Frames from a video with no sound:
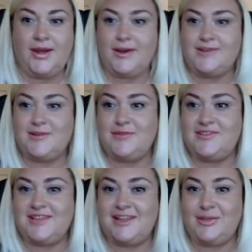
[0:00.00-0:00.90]
Because
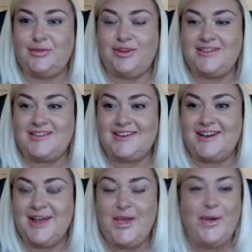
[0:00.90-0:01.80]
obviously the
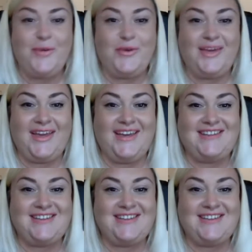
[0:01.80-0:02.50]
reason we